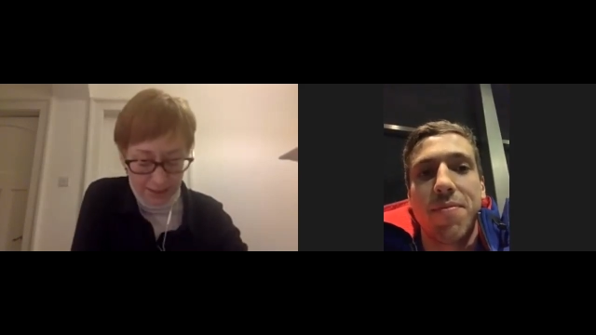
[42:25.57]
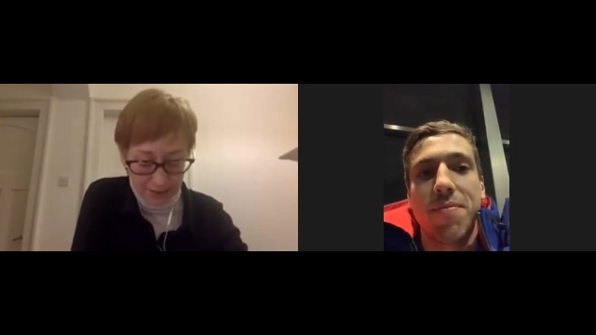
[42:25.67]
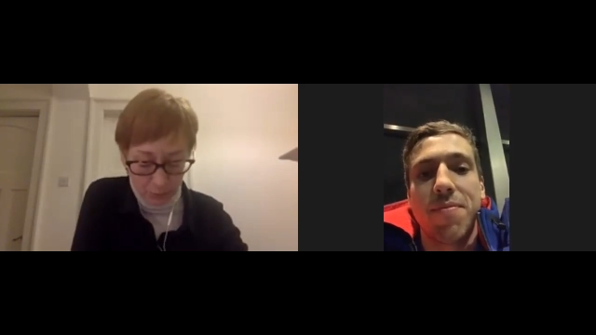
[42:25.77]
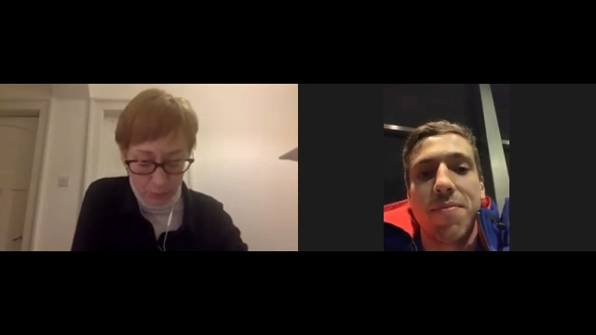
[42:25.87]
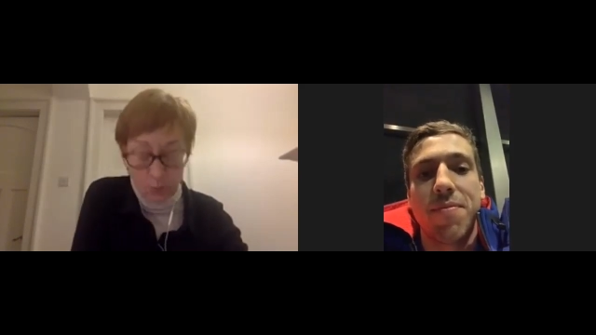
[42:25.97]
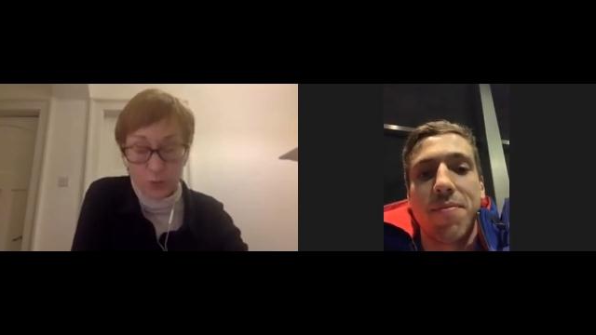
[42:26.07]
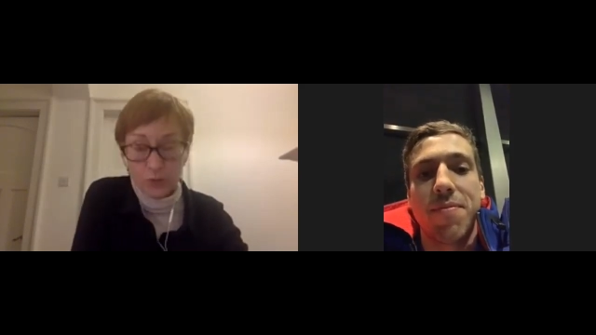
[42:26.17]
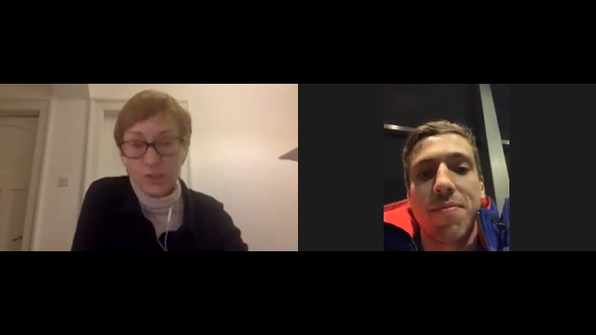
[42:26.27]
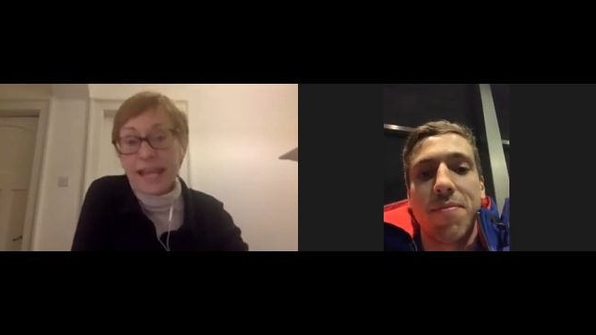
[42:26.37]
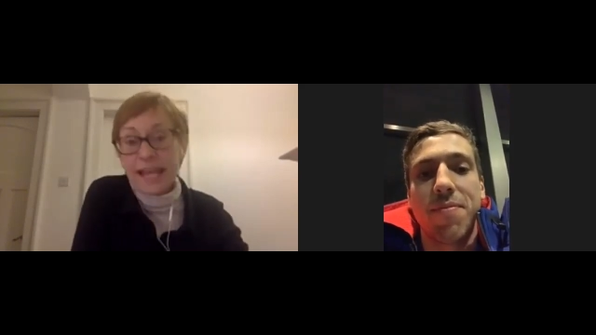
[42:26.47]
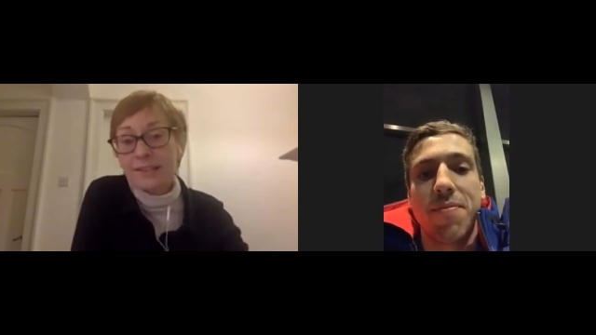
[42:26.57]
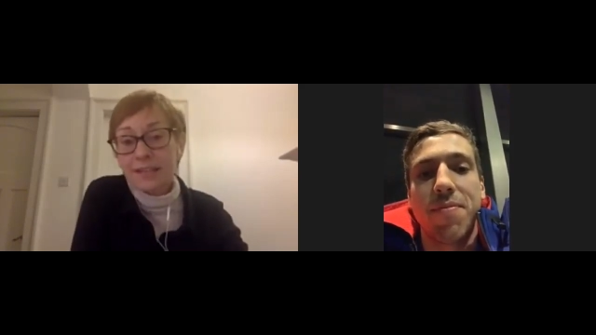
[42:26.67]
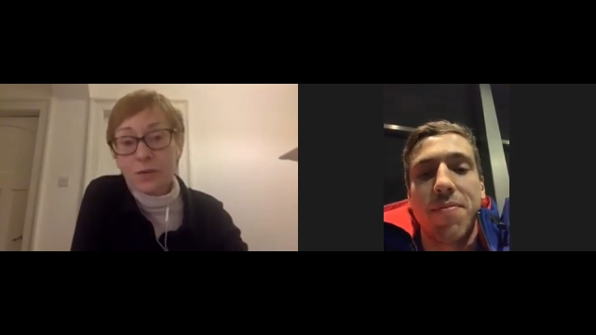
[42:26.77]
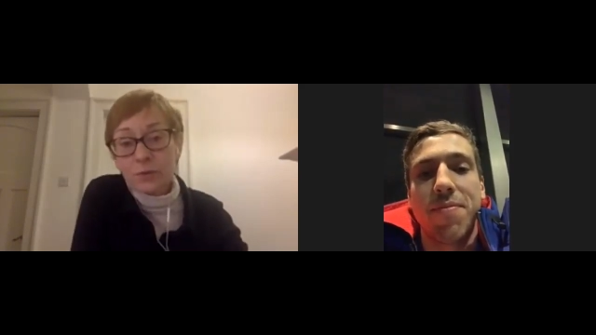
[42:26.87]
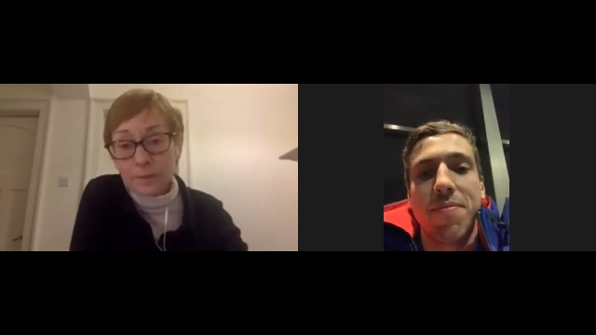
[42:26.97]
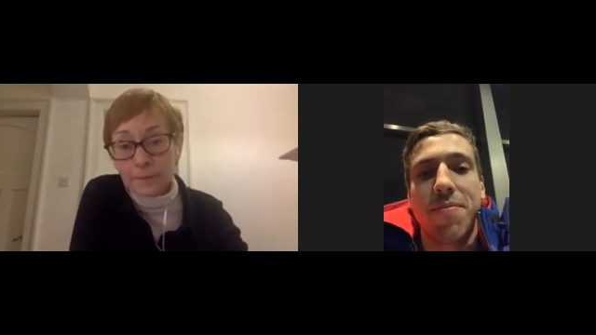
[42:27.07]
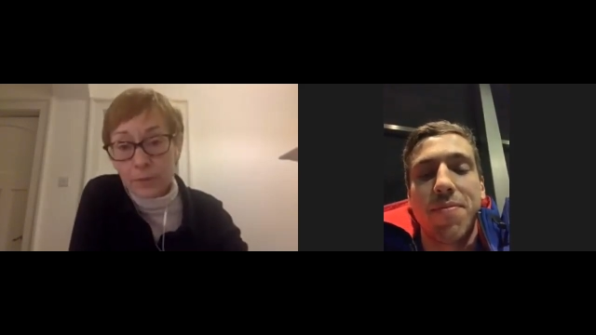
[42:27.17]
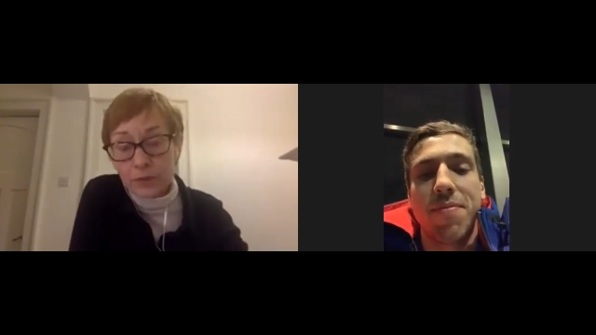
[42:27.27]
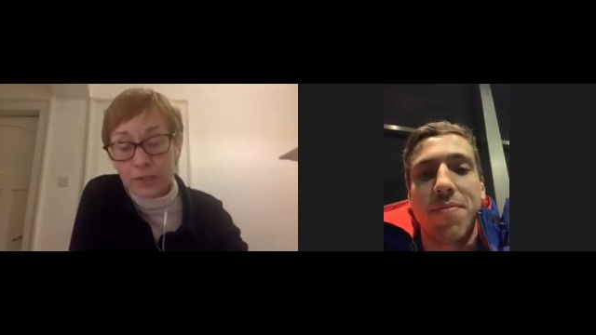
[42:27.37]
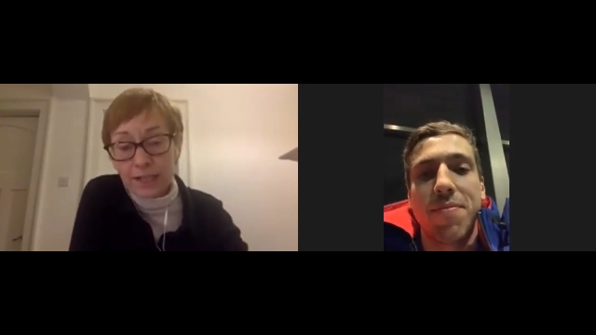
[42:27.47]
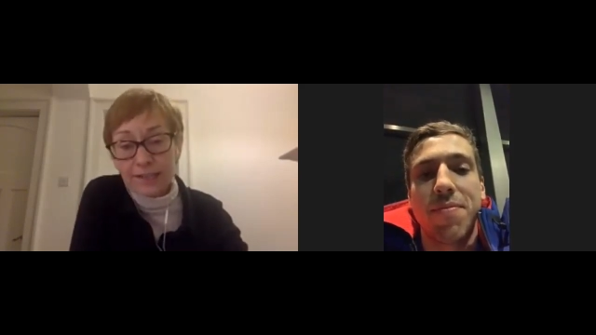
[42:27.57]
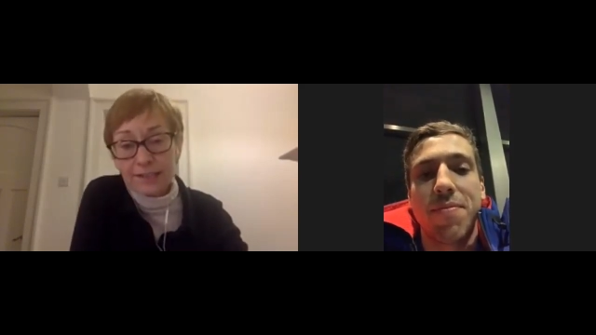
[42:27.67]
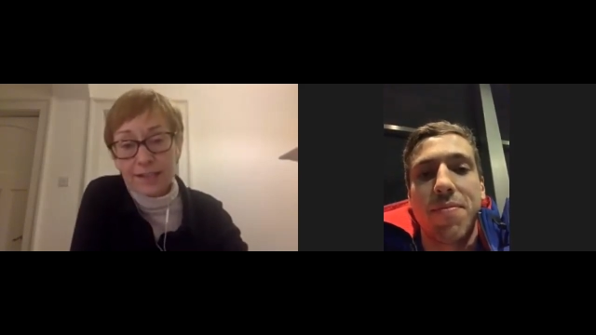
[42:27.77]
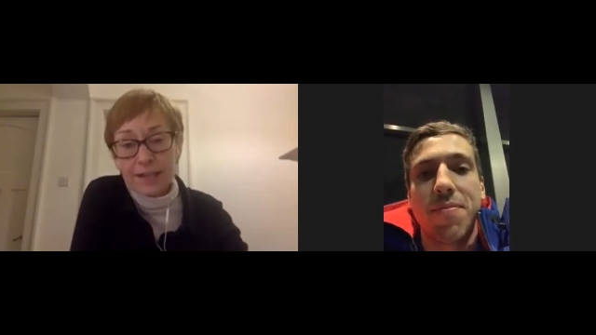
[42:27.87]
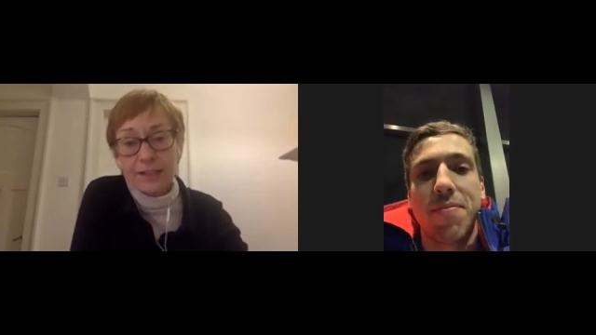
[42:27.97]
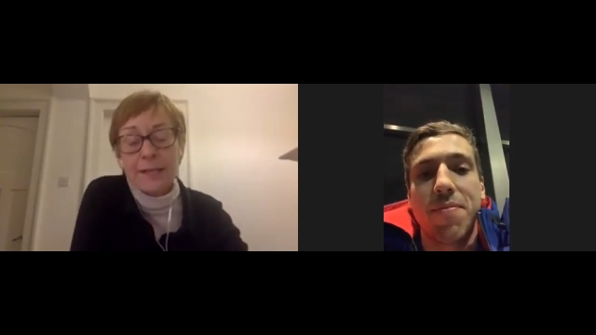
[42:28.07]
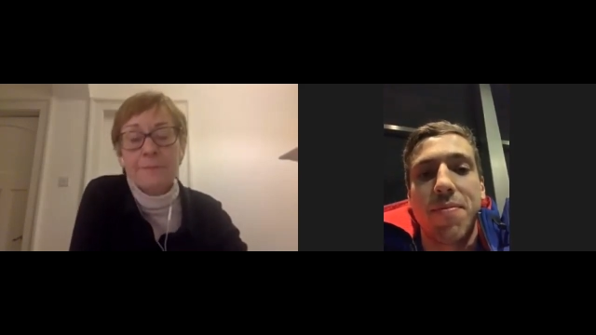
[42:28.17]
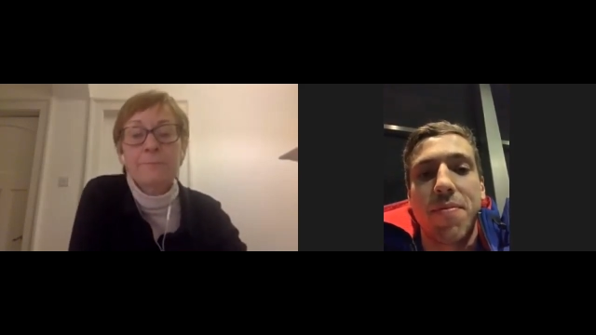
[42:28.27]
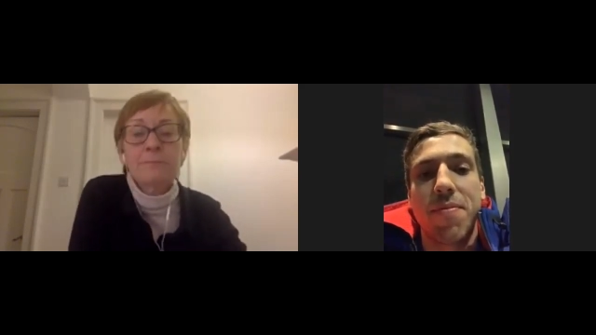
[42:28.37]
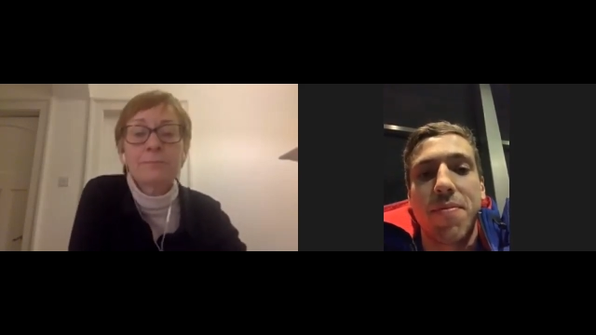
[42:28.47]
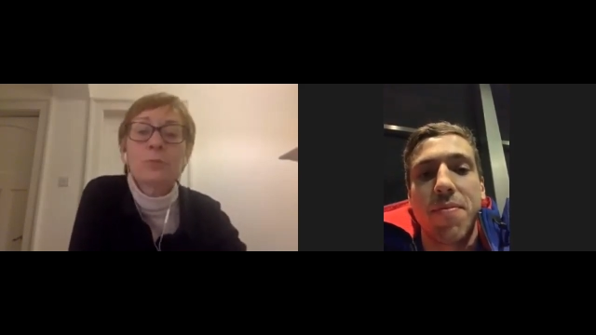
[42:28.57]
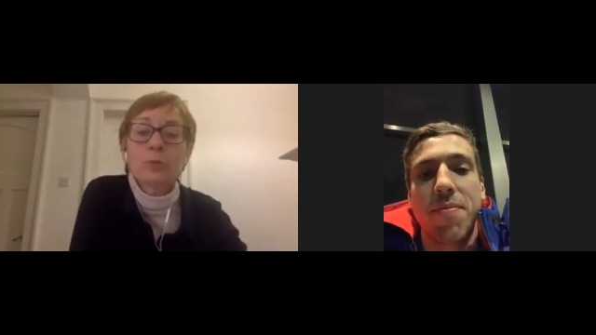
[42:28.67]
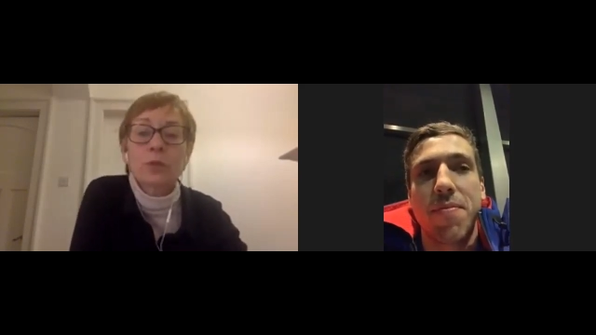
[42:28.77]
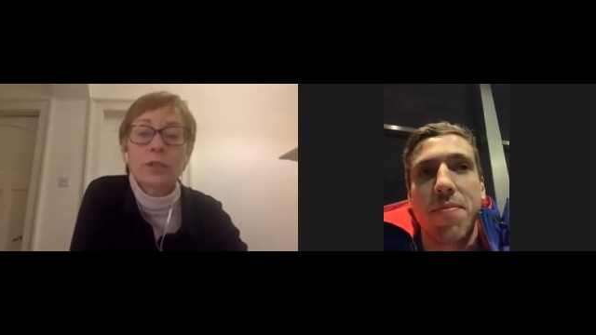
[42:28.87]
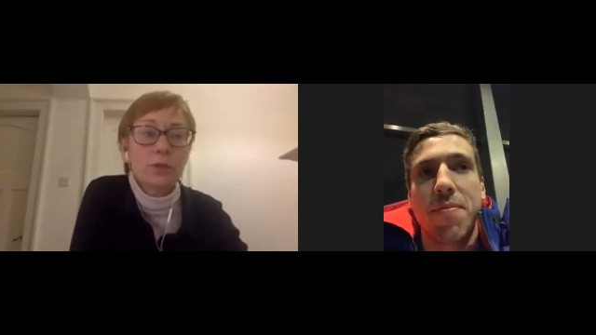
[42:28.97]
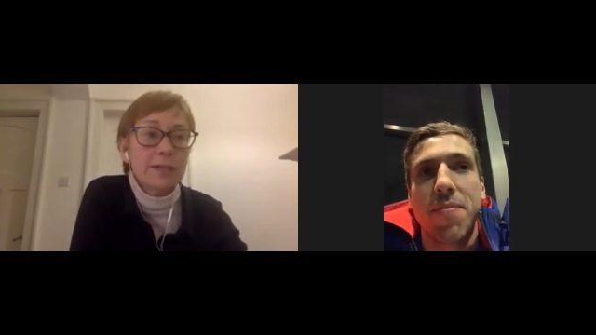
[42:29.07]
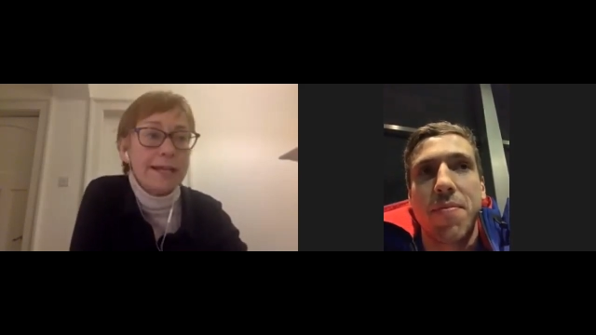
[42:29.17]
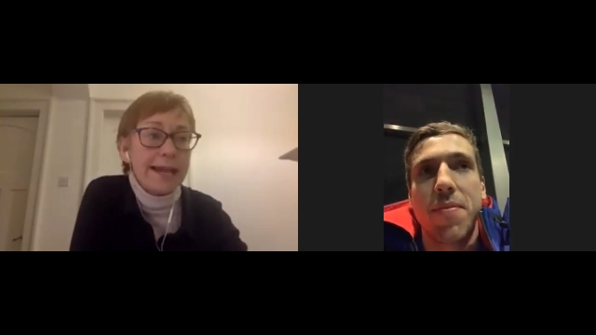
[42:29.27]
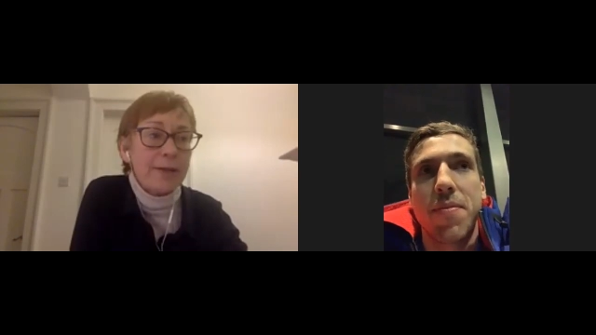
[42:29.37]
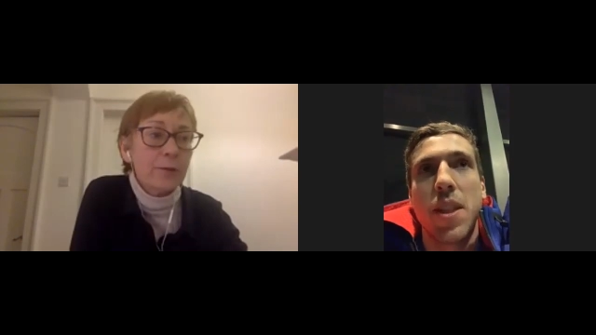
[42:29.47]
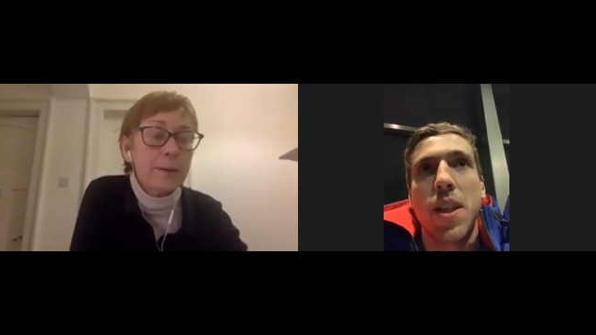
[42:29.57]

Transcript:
Speaker 1: What's next, Neil? What's your next target? What are you doing now?